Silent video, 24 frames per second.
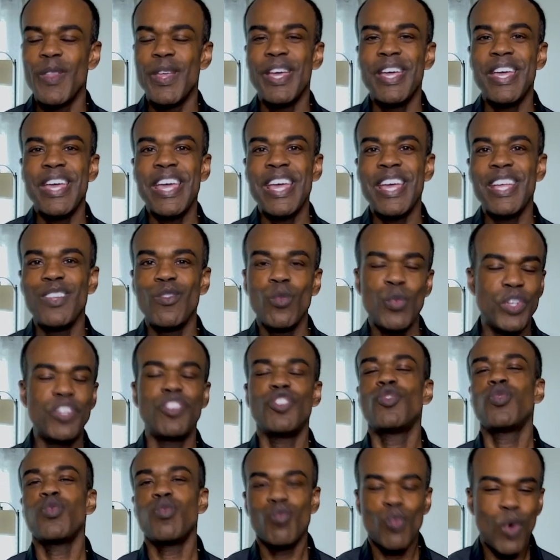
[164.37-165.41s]
And which
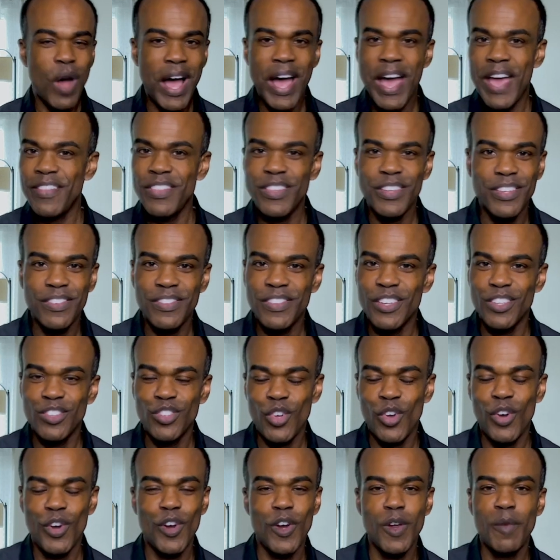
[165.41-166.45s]
is why the
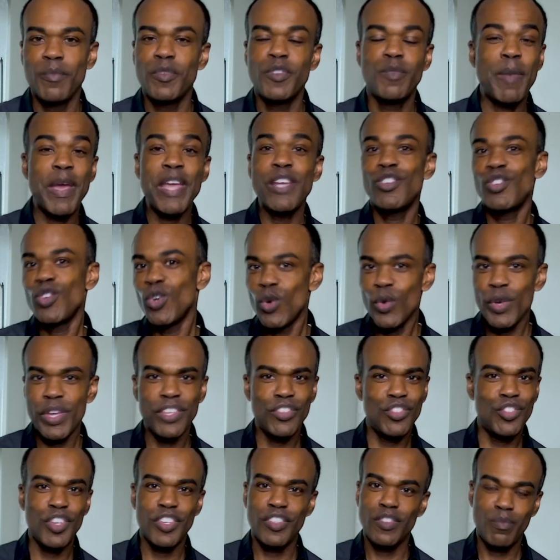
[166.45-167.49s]
term spatial
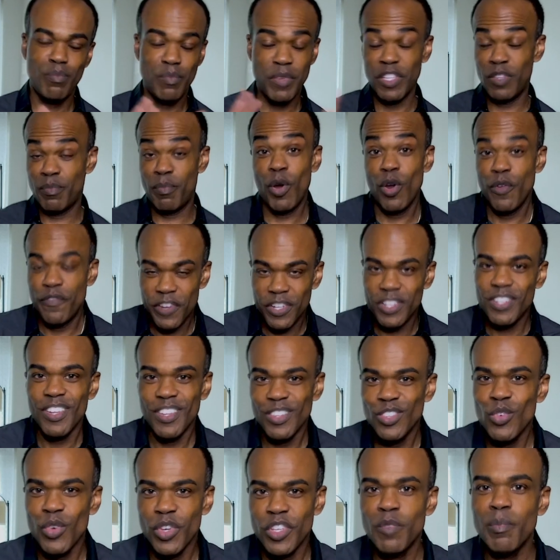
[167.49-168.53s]
is perfect
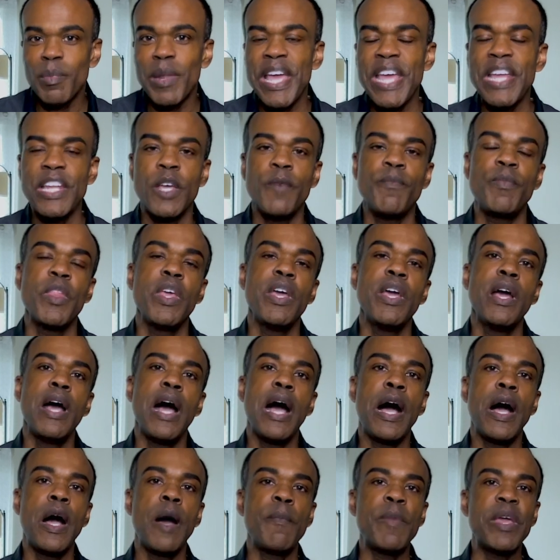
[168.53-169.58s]
to explain it.
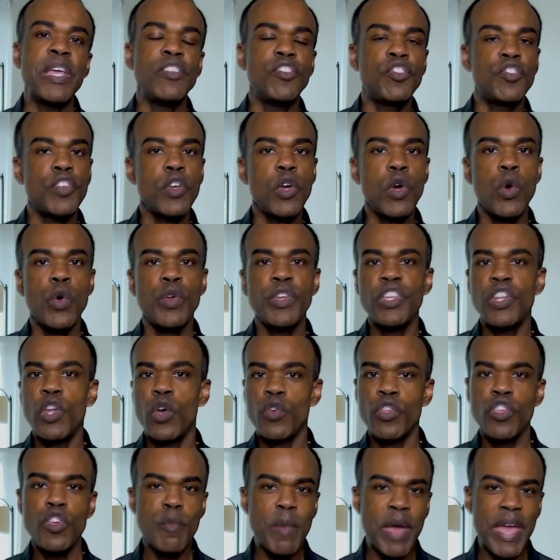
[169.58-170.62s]
And so,
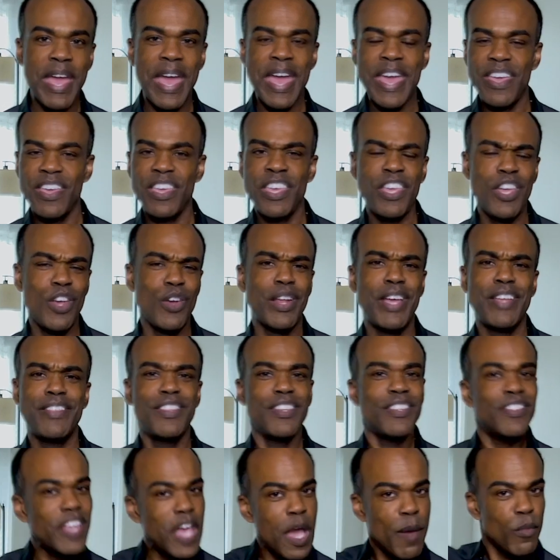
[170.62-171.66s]
you may hear like the
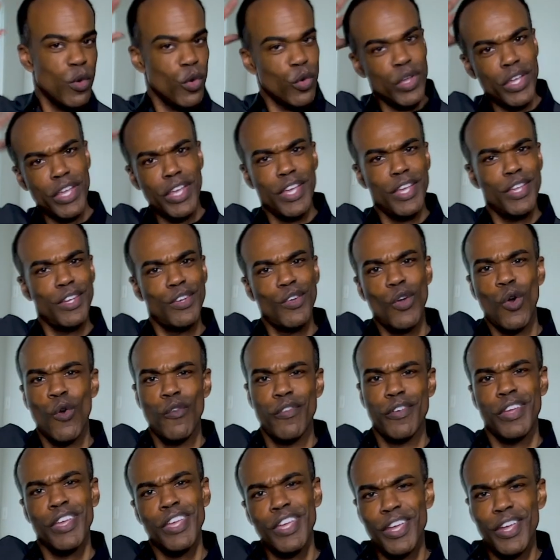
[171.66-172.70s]
tambourine over
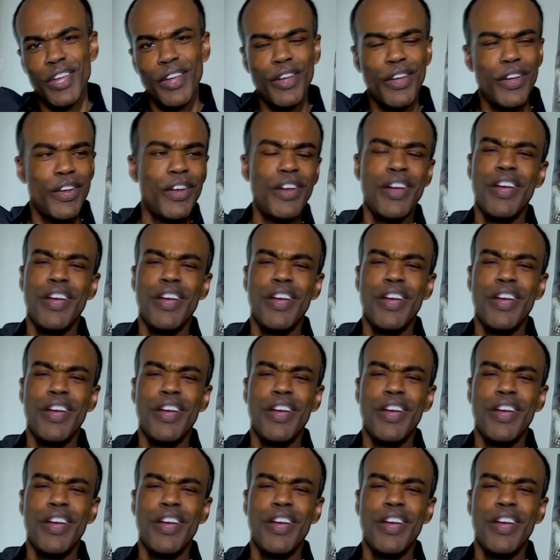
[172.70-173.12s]
here,